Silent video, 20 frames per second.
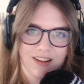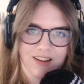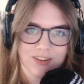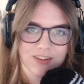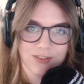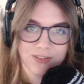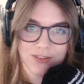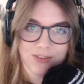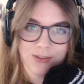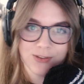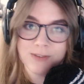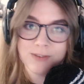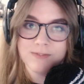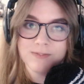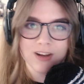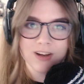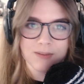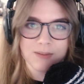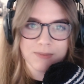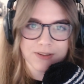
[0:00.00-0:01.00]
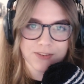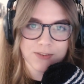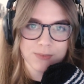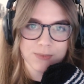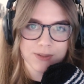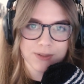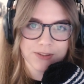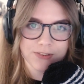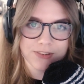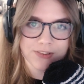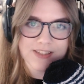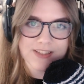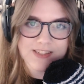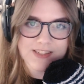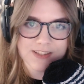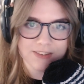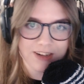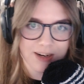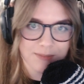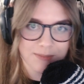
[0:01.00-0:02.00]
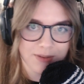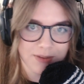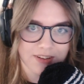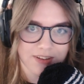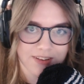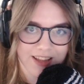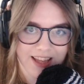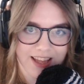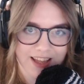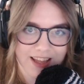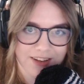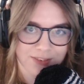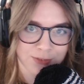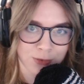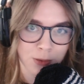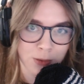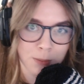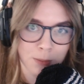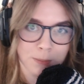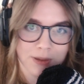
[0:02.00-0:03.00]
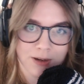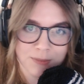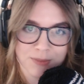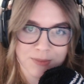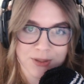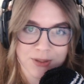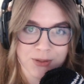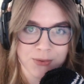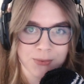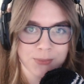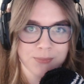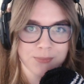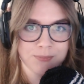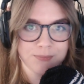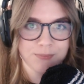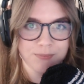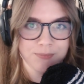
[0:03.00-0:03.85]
Y you can find me on Twitter or Instagram under the handle Bellemiku.